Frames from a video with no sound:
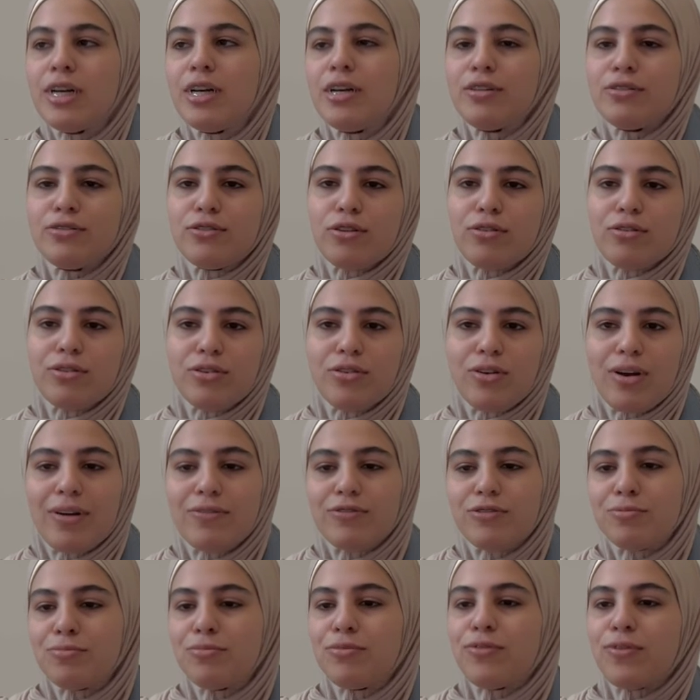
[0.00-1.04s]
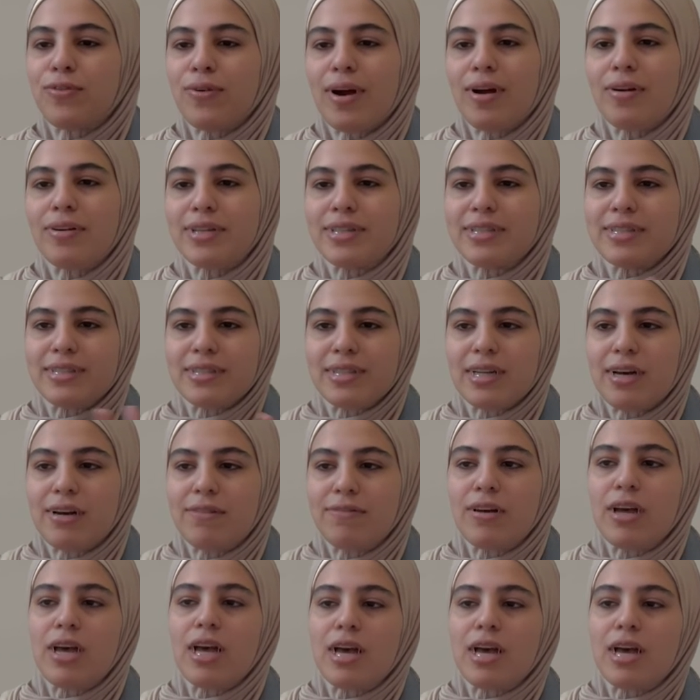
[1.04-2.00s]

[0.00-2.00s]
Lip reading: so you don't have to move around and stuff.